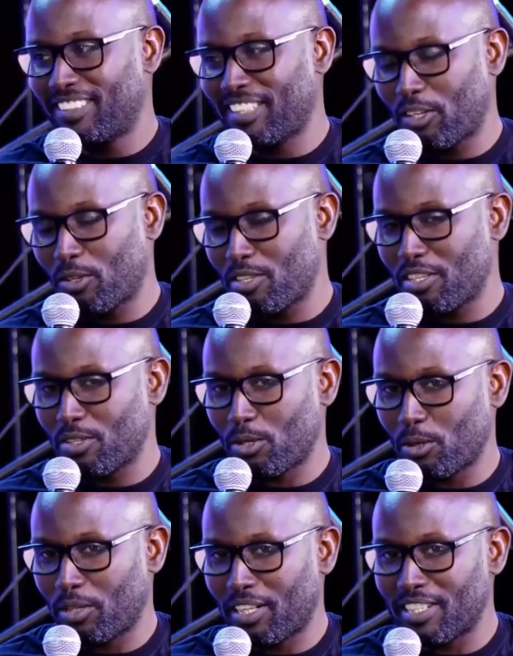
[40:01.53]
Thank you, Jean.
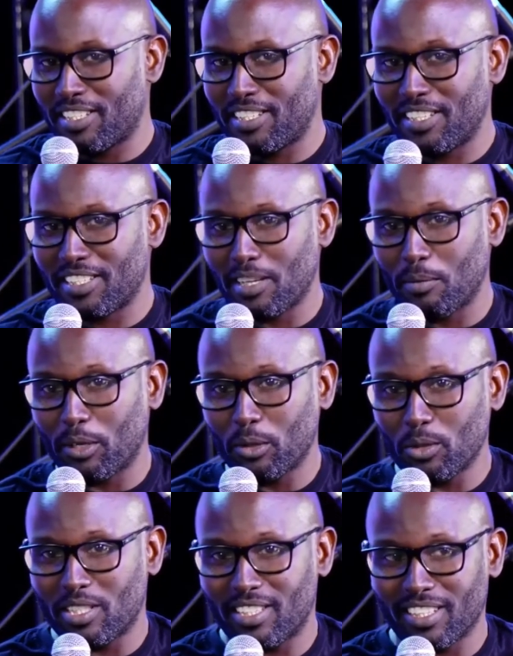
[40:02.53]
So you can see someone
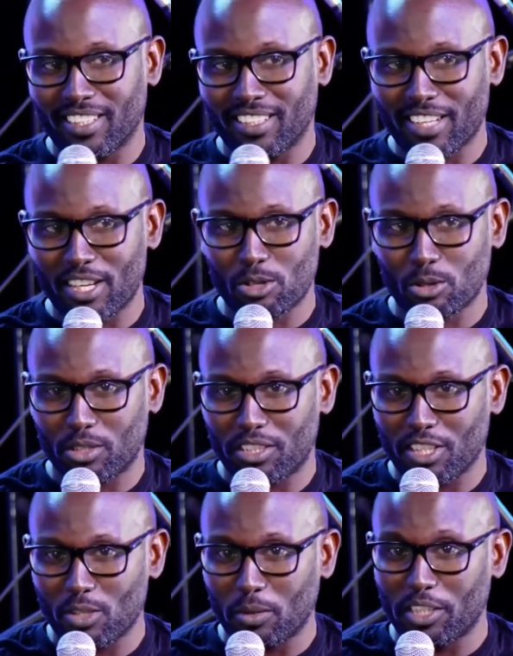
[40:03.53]
who is thinking national
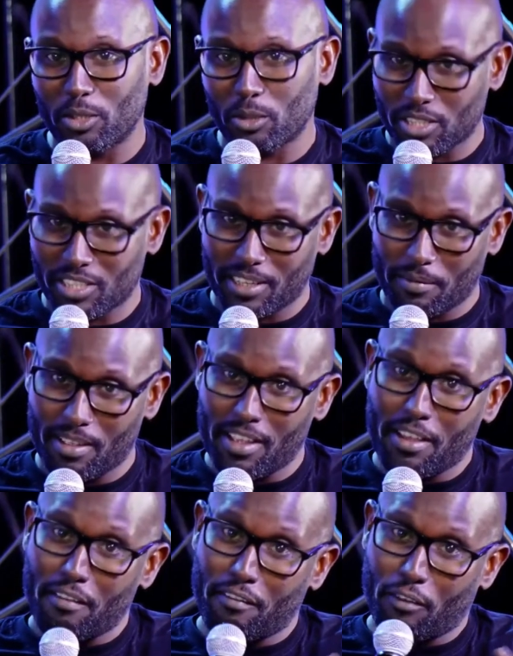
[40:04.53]
things when he knows the
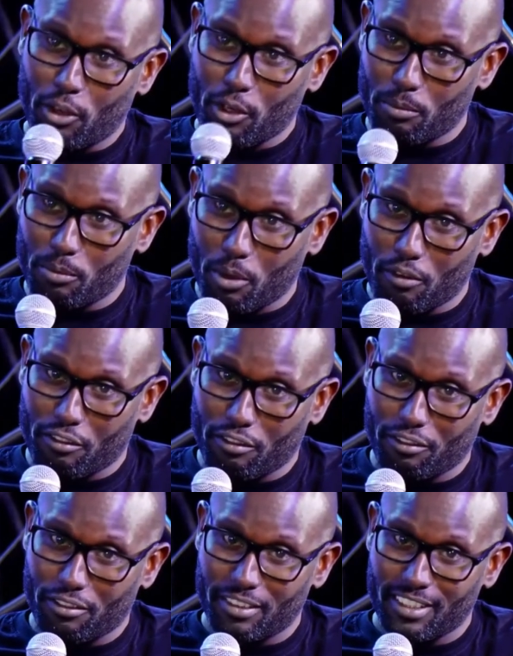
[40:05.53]
volume of
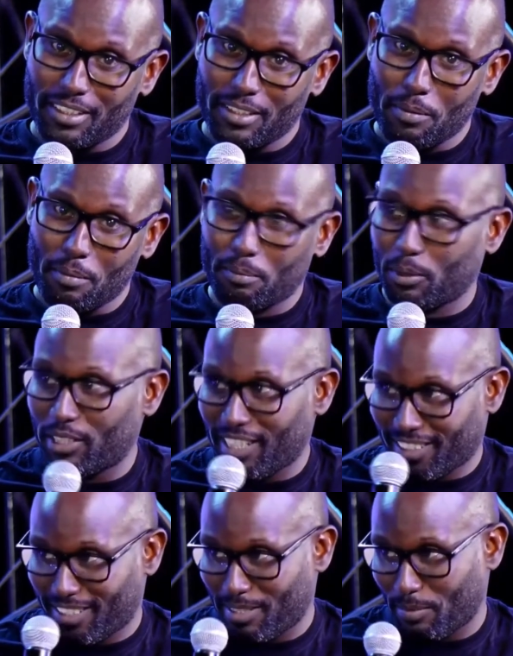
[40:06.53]

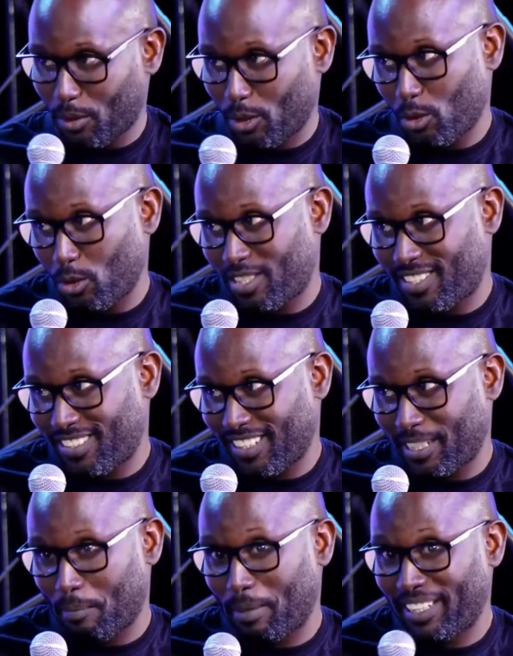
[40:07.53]
products produced
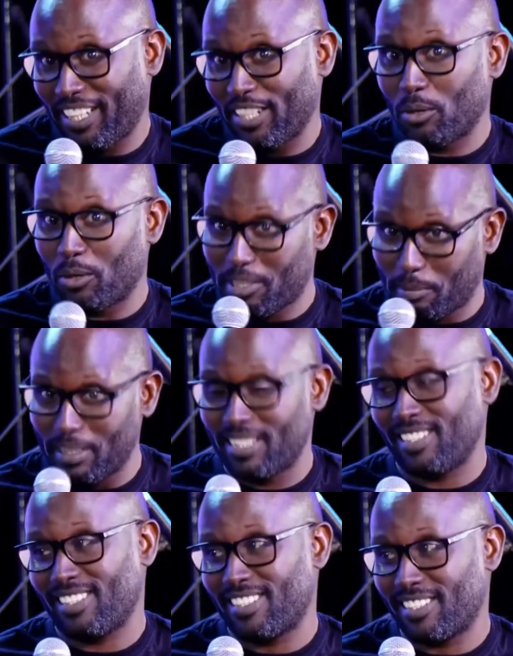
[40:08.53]
that pertain to his
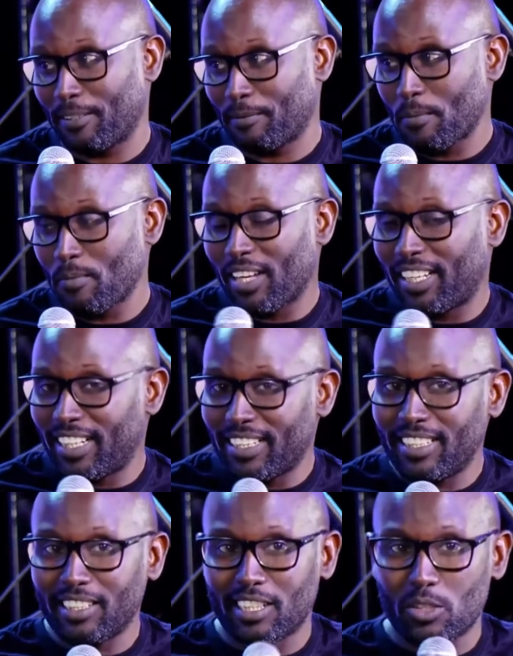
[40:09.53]
business. And I
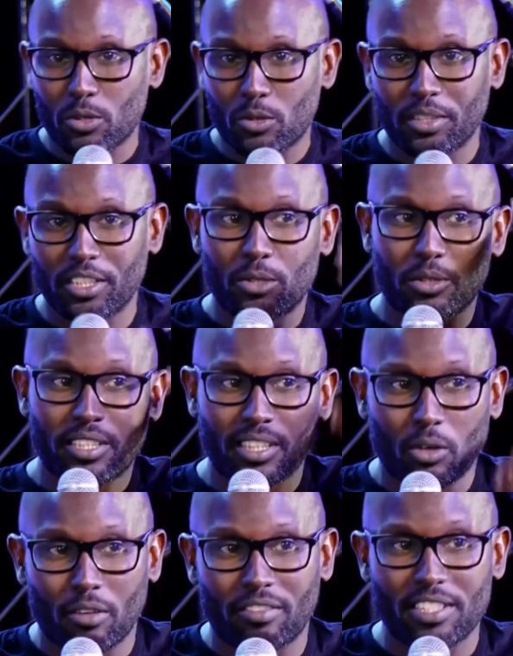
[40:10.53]
think that's what we need to
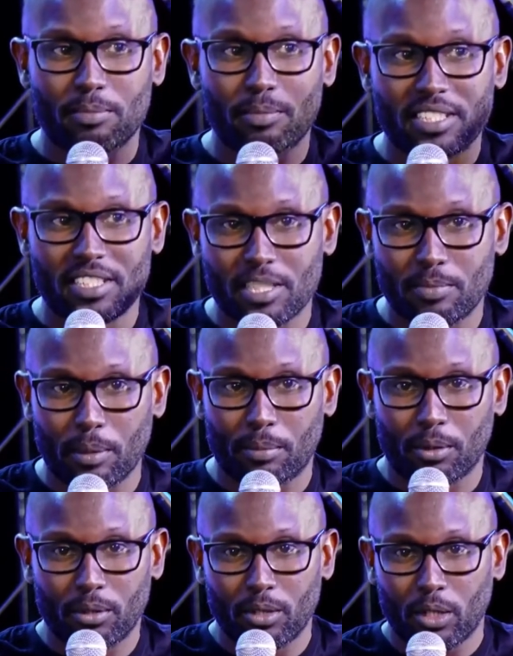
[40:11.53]
think of as business
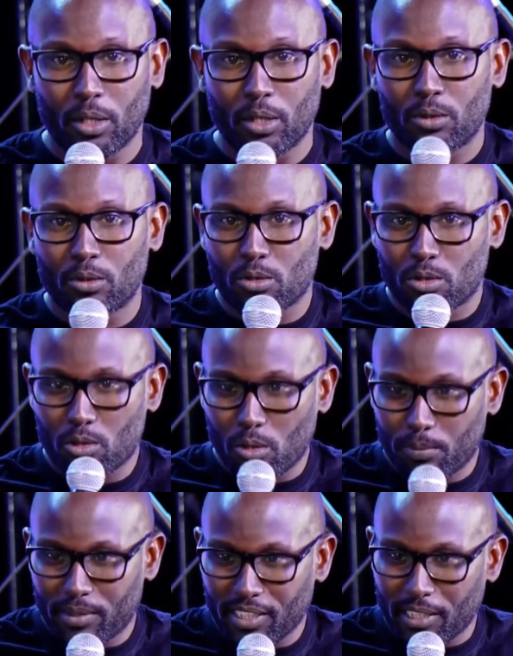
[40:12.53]
people, to
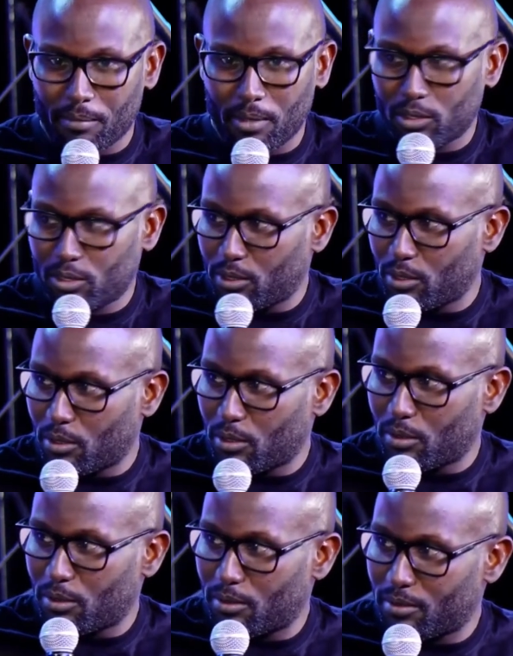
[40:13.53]
stop thinking about
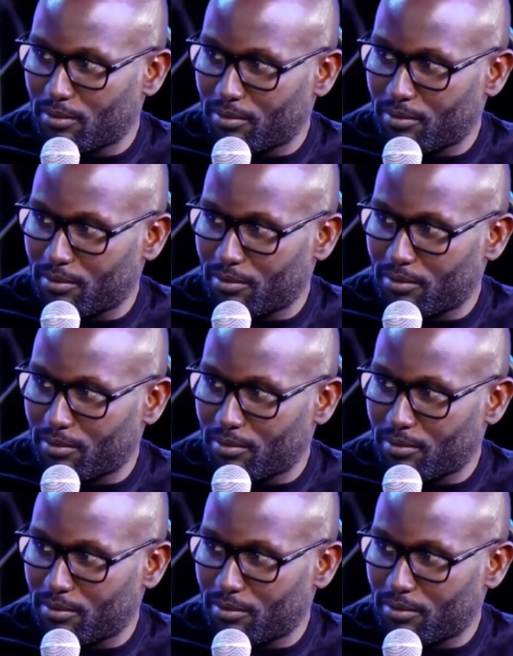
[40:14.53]
your